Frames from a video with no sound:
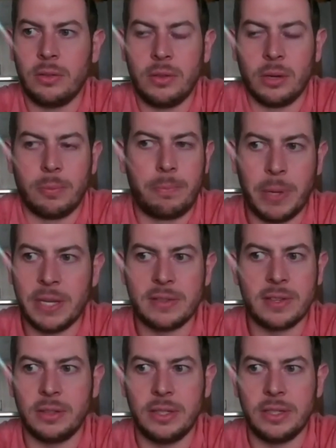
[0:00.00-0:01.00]
you know,
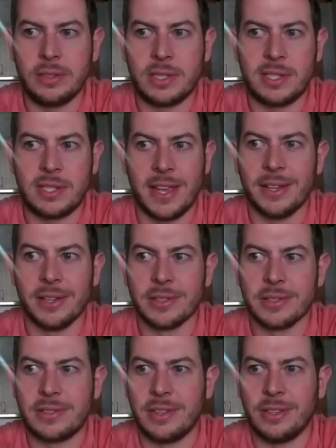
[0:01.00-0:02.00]
basically
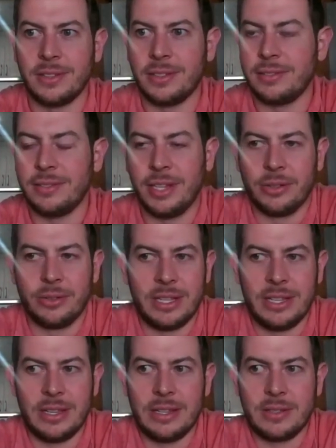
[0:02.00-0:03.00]
sales, you know,
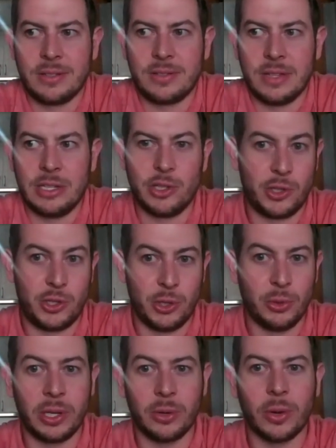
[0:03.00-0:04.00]
is, is
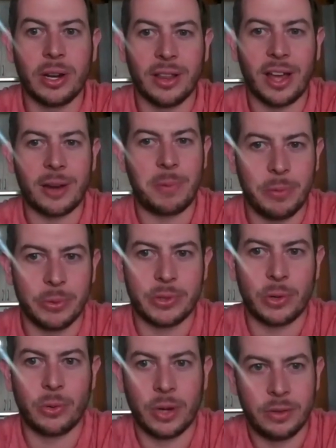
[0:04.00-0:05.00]
doing what a lot of people
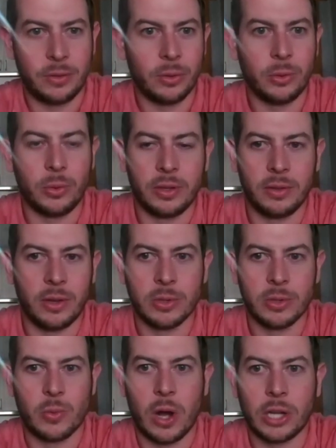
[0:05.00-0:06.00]
don't want to do when no
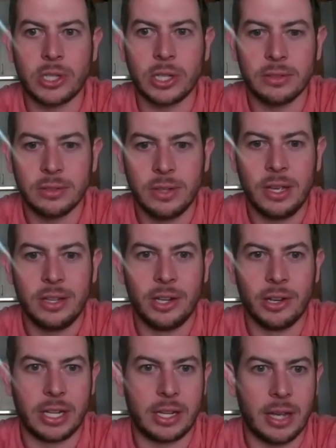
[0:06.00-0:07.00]
one's watching, you
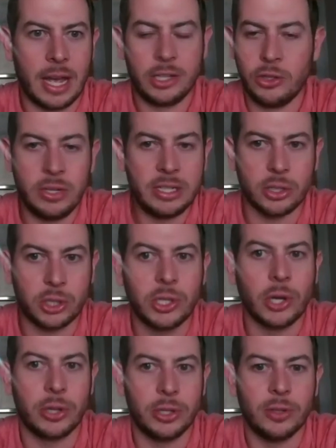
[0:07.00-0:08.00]
know, like you need to
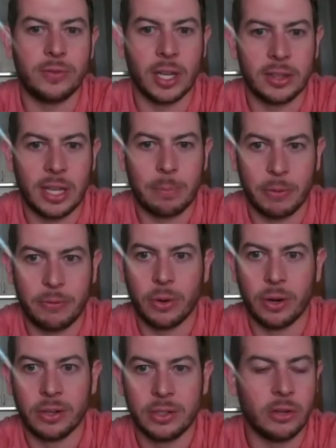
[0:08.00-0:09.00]
show that you've done that
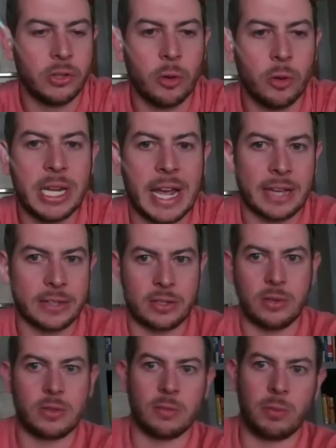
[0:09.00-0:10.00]
before. You know, nobody asked
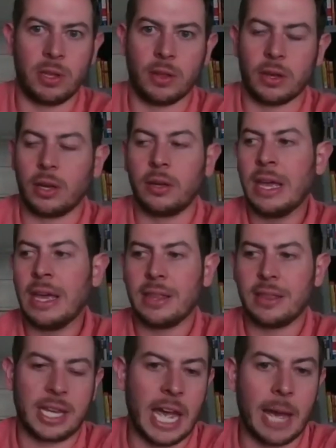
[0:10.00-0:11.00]
you to be the,
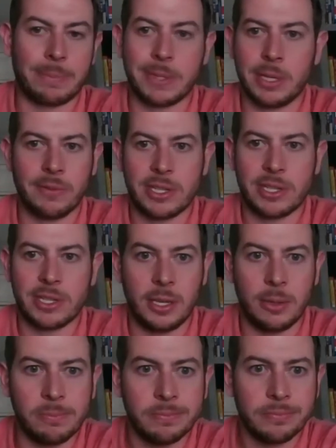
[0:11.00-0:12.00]
the captain of a
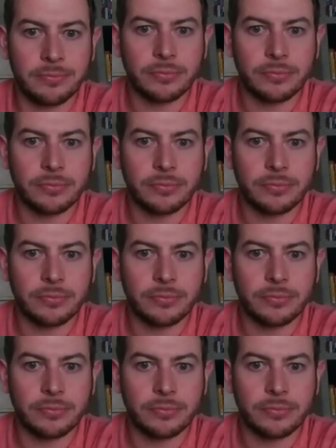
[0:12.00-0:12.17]
team